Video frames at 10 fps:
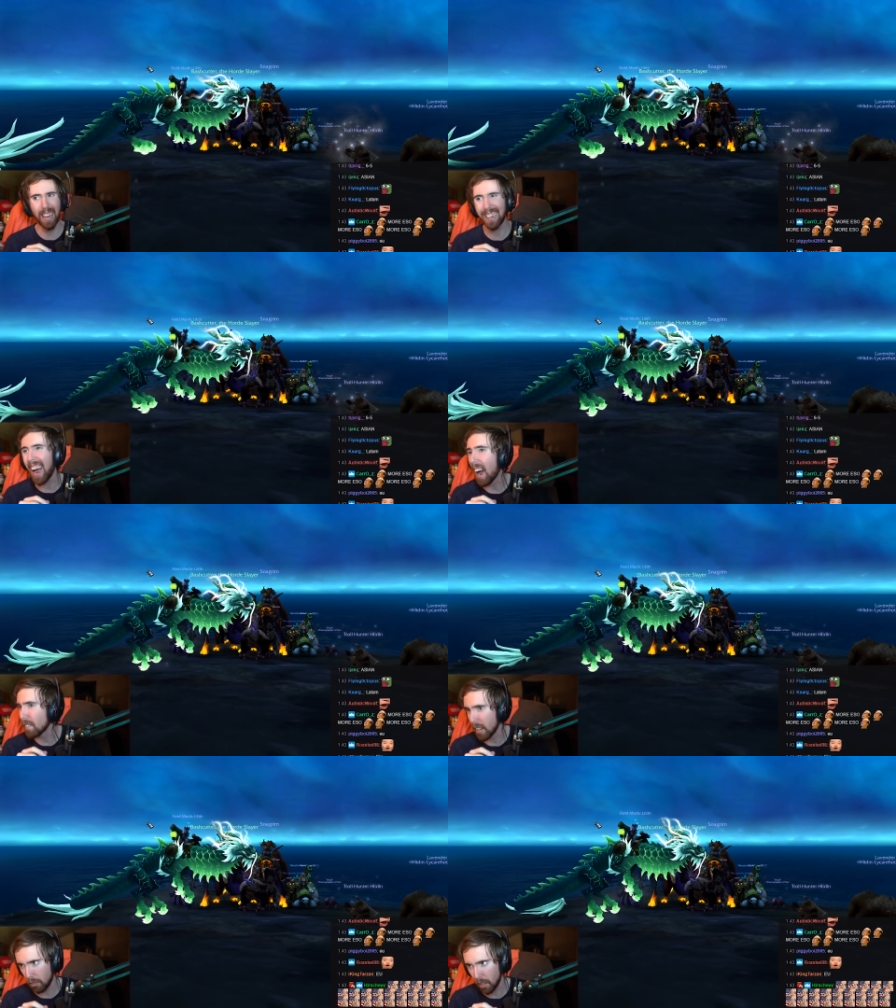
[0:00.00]
And
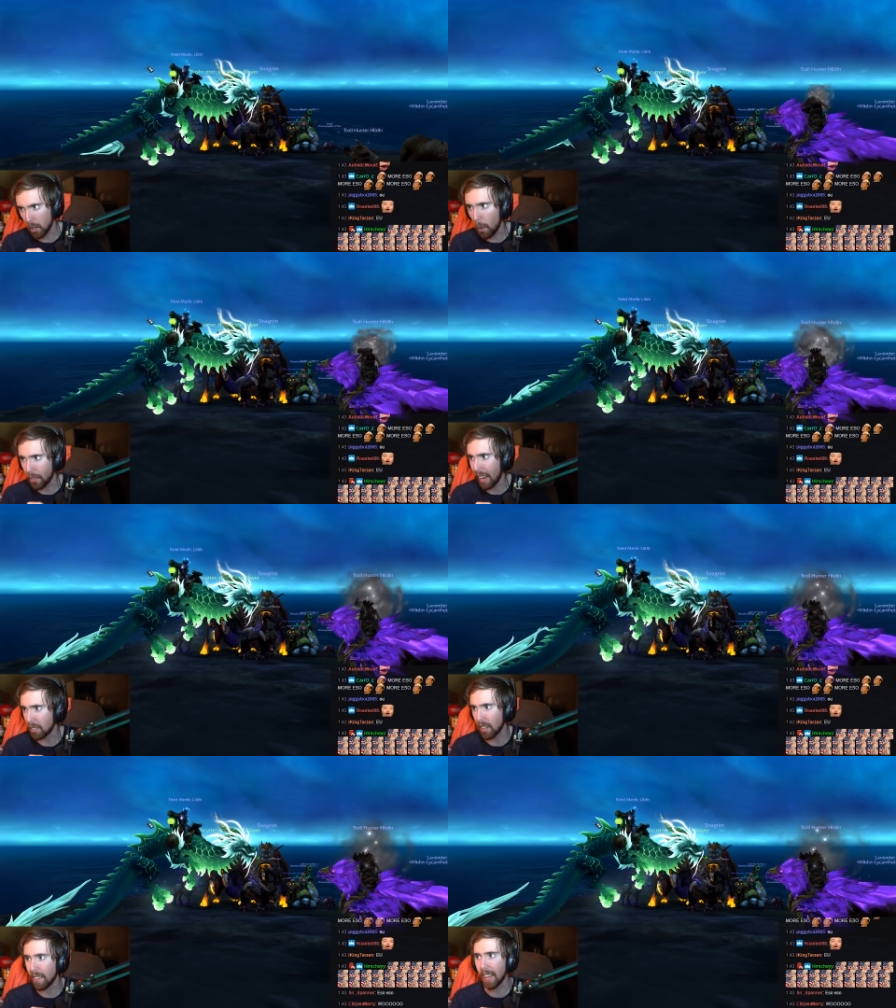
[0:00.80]
obviously Lilith
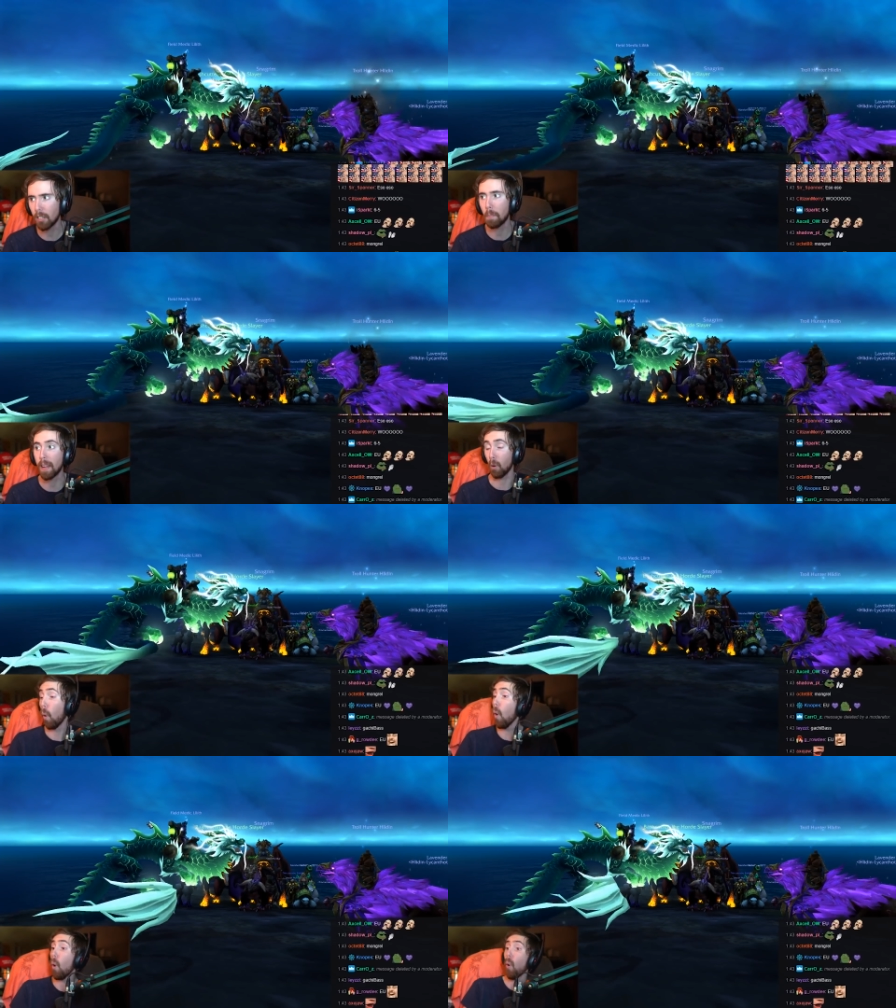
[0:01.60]
has that. That's a panic.
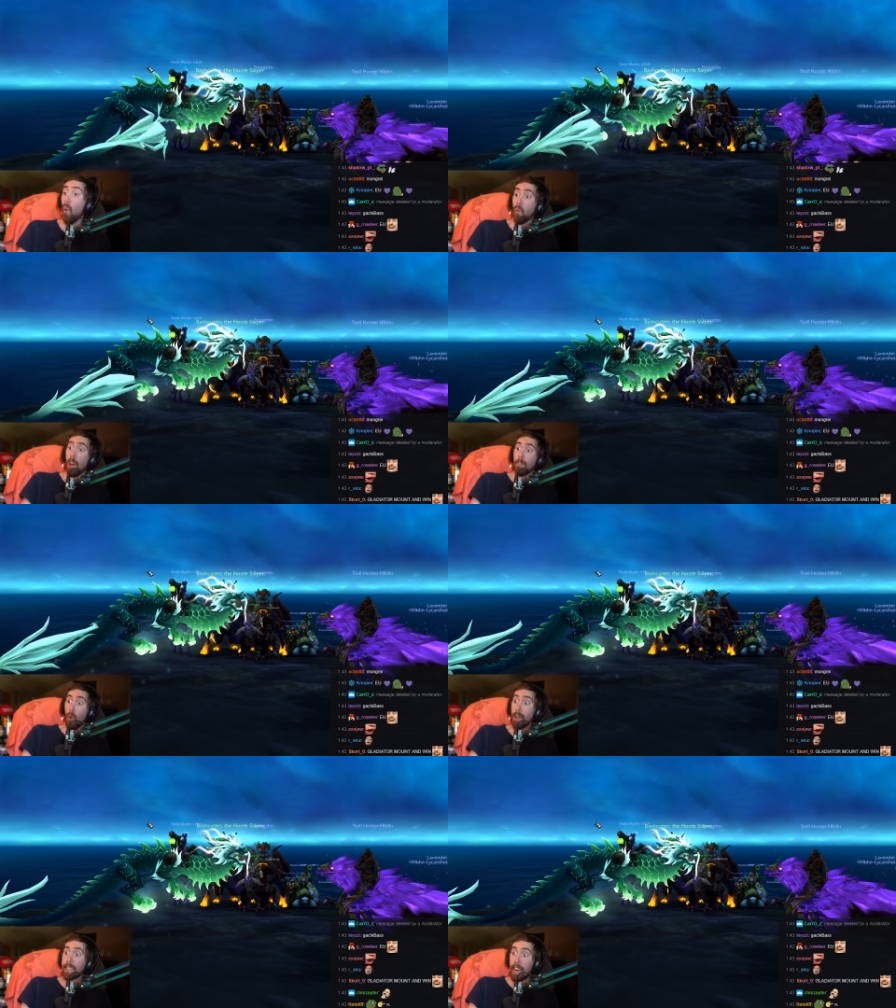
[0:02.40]
Ooh, the
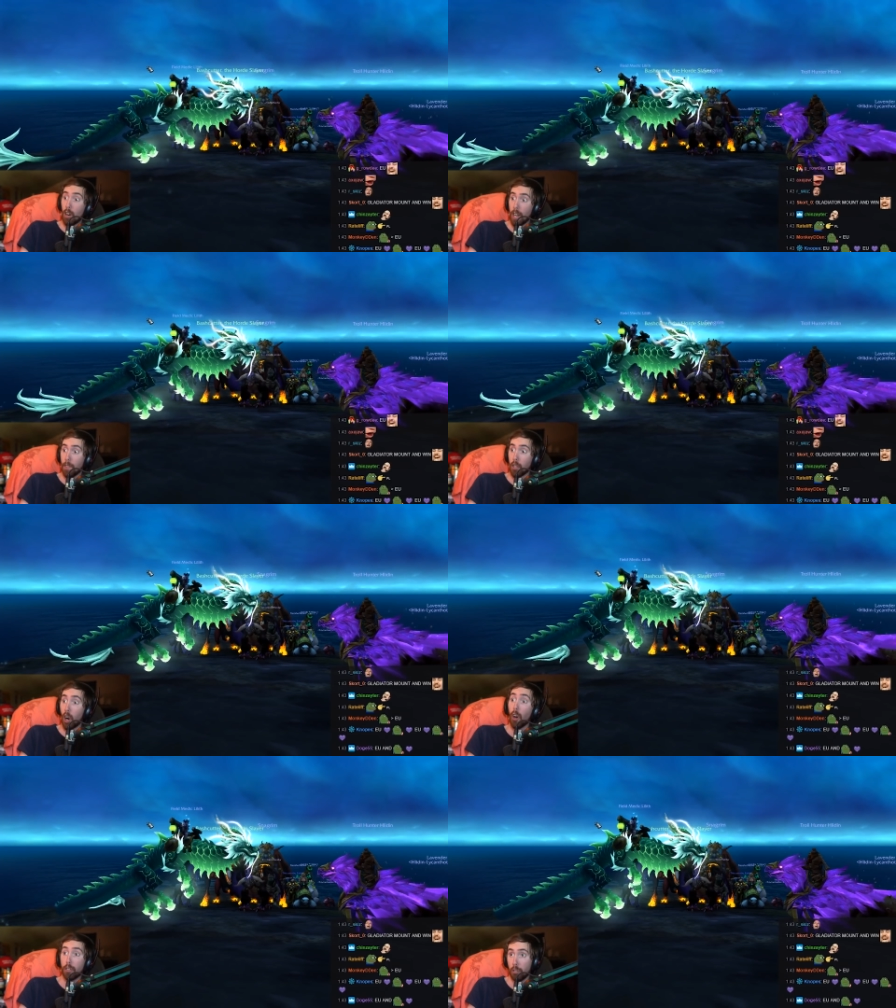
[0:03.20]
Void Talon of the
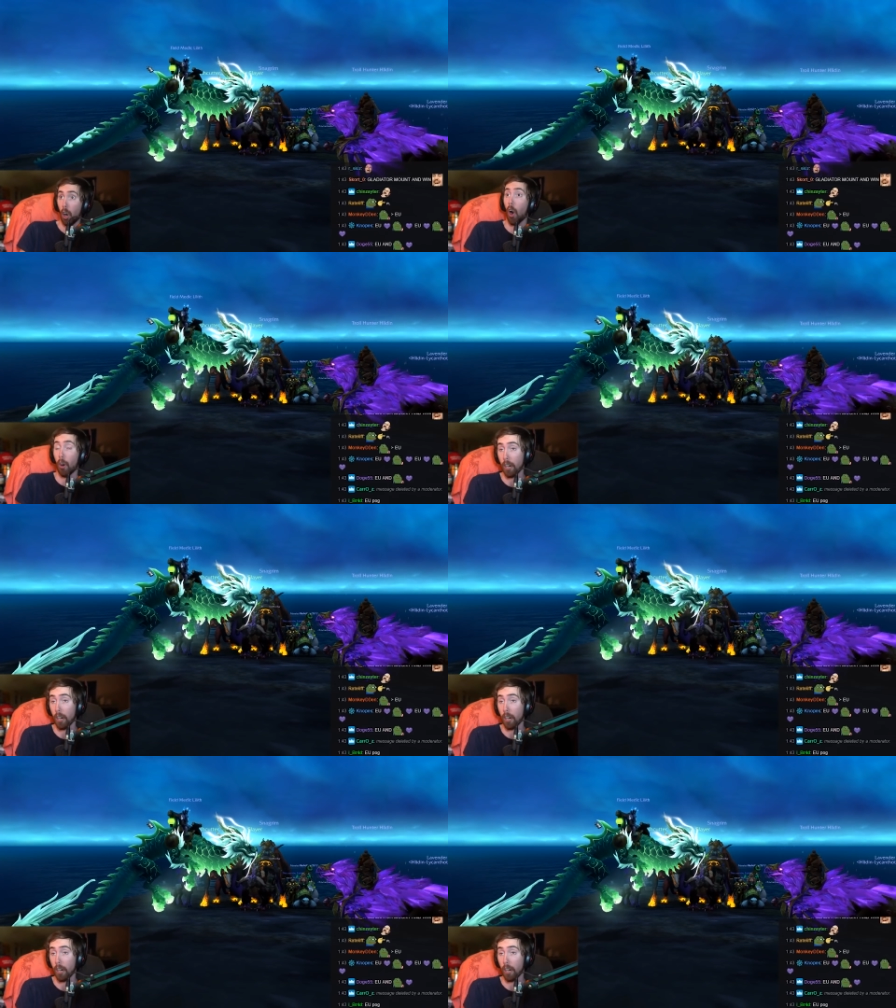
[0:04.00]
Dark Star.